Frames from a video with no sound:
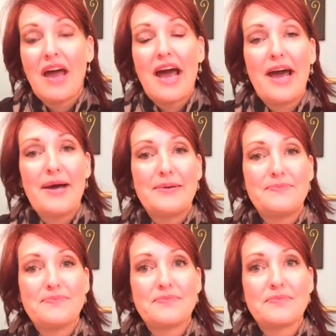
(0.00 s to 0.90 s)

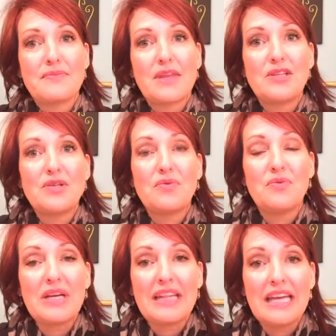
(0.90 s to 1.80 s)
um, to
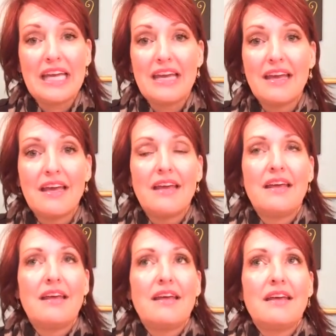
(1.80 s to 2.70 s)
really
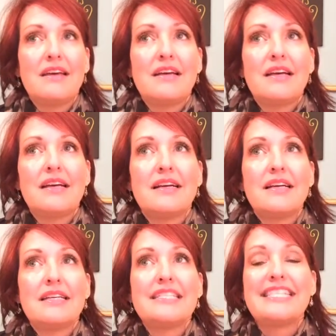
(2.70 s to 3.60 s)

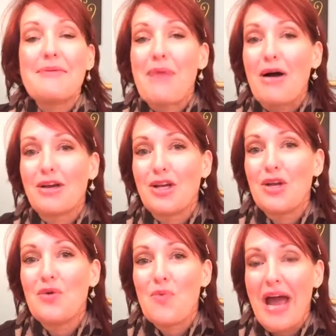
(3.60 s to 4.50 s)
step out in
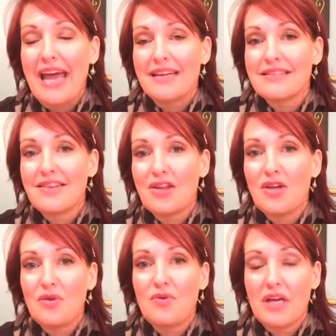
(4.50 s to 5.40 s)
new ways in the
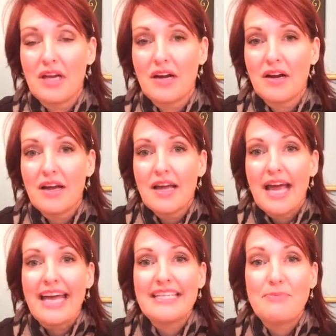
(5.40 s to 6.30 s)
new year
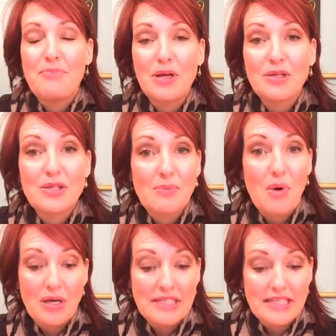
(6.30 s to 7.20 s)
and to build a
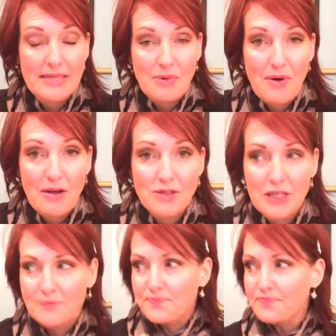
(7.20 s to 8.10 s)
support system around you.
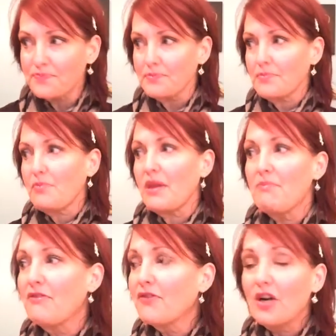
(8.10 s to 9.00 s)

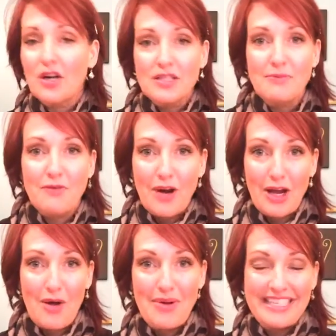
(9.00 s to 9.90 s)
But first, before I
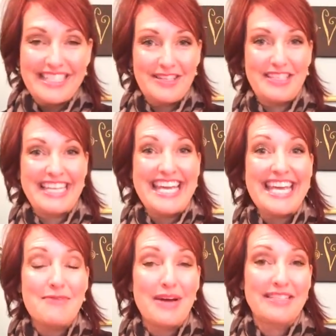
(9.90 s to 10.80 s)
go into the
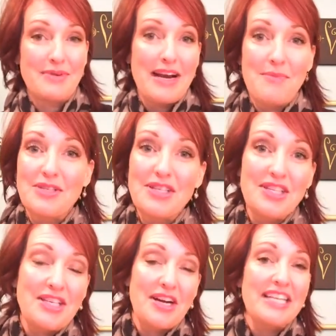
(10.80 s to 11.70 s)
key ways right now, I'm just going
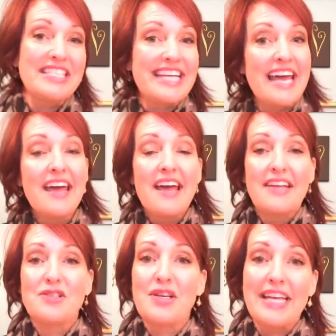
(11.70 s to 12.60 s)
to share each day
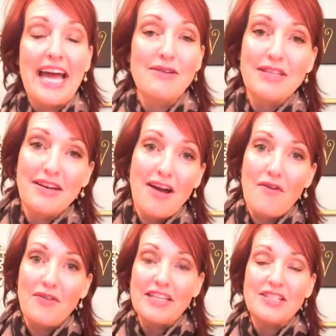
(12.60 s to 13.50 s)
during the countdown to
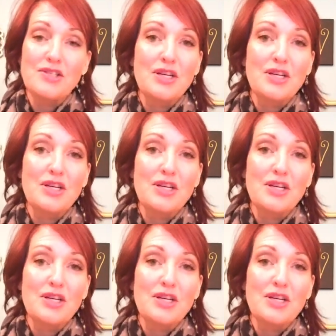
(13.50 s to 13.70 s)
confidence. These are